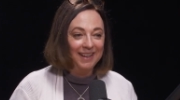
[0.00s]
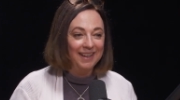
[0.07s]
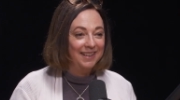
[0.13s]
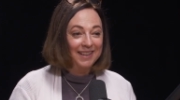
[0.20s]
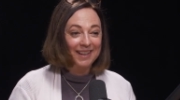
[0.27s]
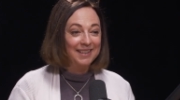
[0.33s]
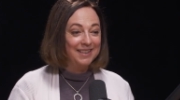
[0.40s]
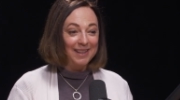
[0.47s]

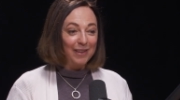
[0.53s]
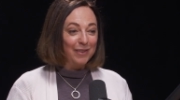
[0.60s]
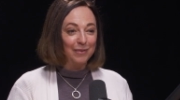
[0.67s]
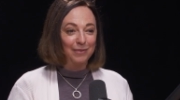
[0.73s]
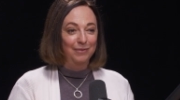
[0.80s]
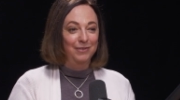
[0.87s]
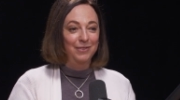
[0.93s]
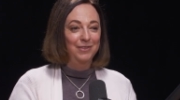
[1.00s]
instead
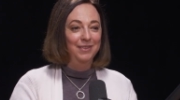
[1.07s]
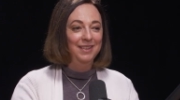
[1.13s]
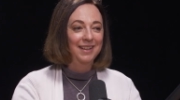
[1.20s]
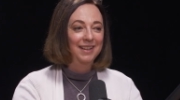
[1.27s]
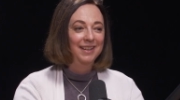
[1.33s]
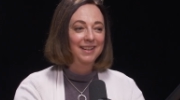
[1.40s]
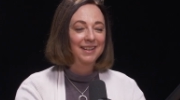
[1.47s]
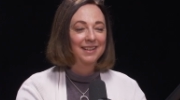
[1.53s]
of
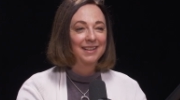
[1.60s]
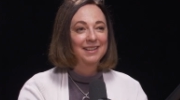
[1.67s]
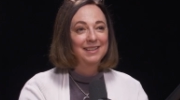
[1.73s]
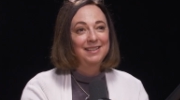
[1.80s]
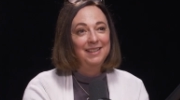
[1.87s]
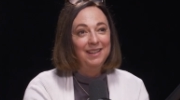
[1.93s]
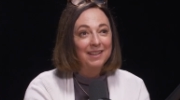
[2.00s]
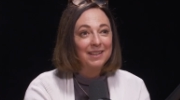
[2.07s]

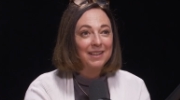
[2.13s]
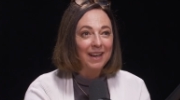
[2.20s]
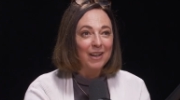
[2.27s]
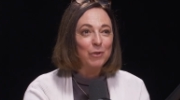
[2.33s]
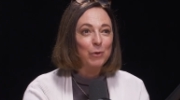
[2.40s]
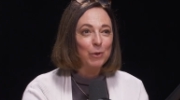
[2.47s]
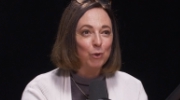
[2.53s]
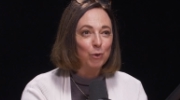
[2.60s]
seeing the
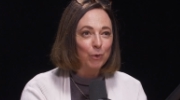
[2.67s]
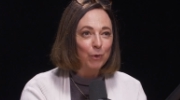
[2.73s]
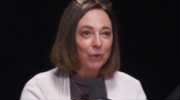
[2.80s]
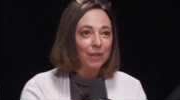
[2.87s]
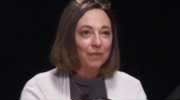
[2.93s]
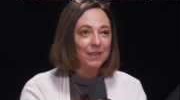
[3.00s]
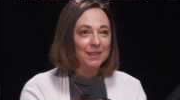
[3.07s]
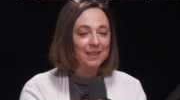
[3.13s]
actual
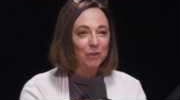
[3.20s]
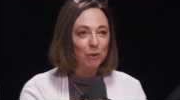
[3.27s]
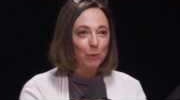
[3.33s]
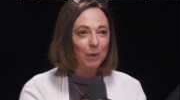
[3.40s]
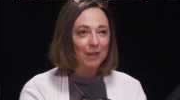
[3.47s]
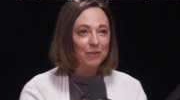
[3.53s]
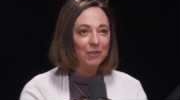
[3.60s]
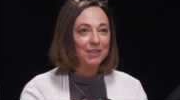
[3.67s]
truth of the
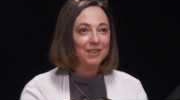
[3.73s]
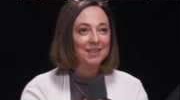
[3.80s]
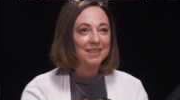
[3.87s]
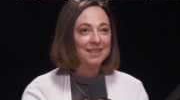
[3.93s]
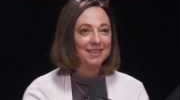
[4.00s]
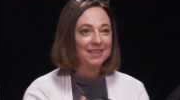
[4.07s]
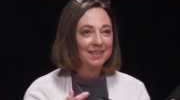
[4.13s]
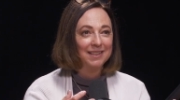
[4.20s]
situation
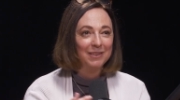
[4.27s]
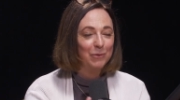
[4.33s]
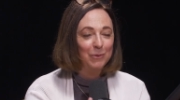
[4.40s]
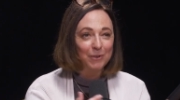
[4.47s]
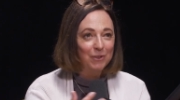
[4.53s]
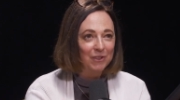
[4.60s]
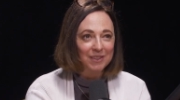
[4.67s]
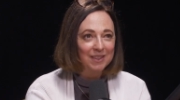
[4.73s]
is
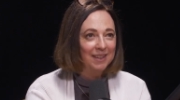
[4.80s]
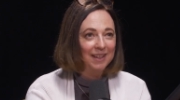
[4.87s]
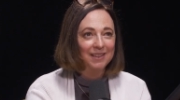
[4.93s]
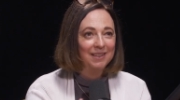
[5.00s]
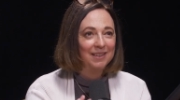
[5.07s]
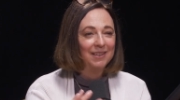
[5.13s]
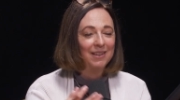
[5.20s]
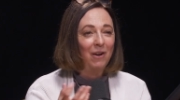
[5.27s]
which is that
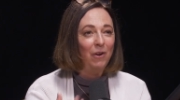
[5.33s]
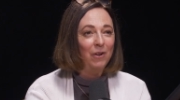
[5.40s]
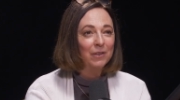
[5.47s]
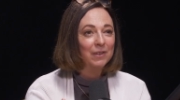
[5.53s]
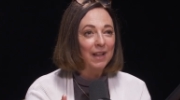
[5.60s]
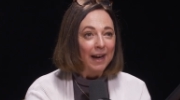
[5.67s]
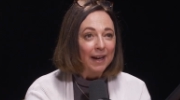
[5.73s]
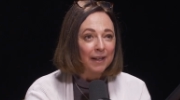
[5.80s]
in
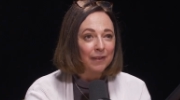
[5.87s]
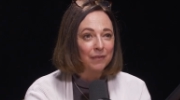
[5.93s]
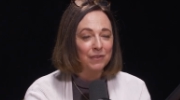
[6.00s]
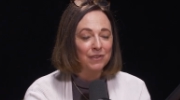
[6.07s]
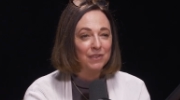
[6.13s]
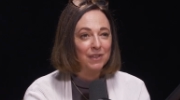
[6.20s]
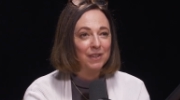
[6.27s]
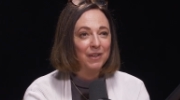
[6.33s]
all
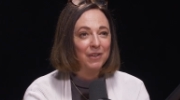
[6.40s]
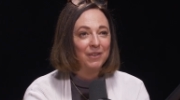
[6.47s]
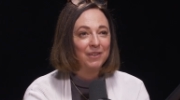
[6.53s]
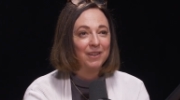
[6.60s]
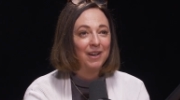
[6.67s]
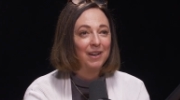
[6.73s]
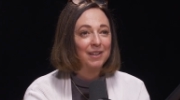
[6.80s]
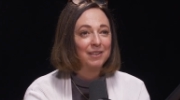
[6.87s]
lives
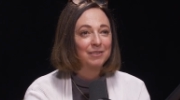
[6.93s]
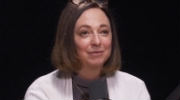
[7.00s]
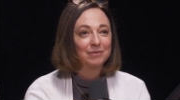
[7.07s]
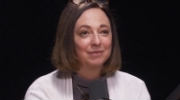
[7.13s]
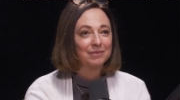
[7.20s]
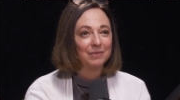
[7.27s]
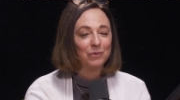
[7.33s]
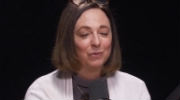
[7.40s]
there are
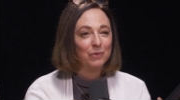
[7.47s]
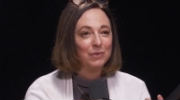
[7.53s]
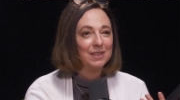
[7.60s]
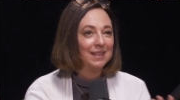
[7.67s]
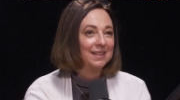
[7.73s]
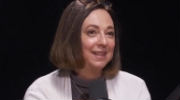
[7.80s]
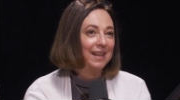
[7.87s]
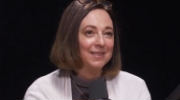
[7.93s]

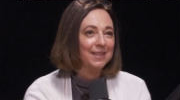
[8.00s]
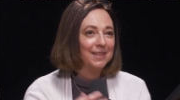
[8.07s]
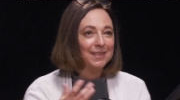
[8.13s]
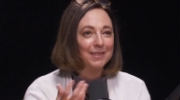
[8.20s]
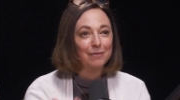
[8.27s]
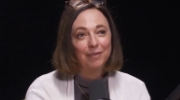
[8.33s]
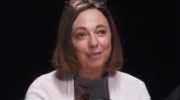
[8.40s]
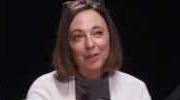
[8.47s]

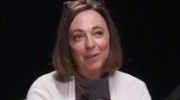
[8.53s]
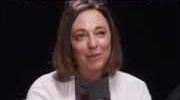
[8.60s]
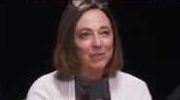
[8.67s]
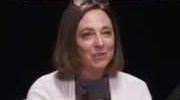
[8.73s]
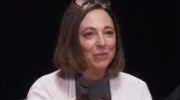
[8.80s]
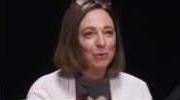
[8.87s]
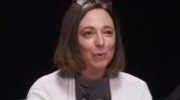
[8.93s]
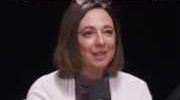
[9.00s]
successes and
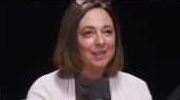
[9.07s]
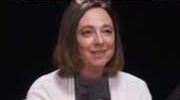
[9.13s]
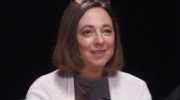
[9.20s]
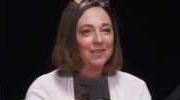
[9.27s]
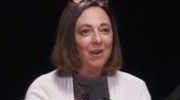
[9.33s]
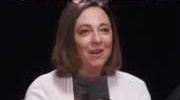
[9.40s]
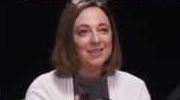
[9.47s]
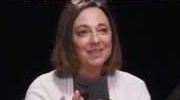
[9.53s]
failures and wins
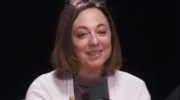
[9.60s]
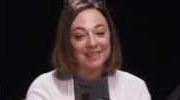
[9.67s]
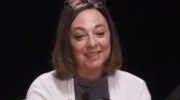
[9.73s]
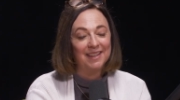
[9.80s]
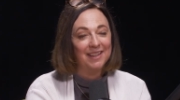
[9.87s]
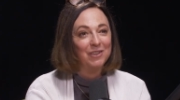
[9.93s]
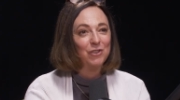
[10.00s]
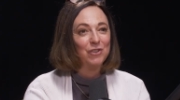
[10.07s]
and
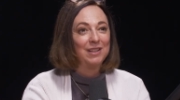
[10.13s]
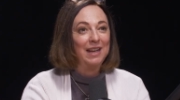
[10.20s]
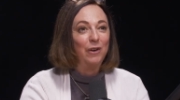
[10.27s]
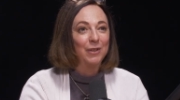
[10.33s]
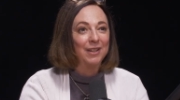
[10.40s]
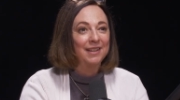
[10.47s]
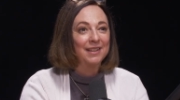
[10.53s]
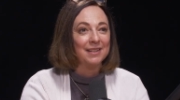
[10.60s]
losses. And that's just
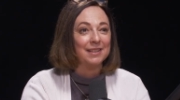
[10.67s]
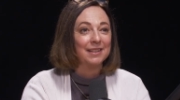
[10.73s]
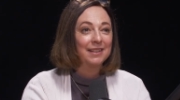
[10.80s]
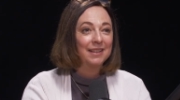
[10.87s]
how it is.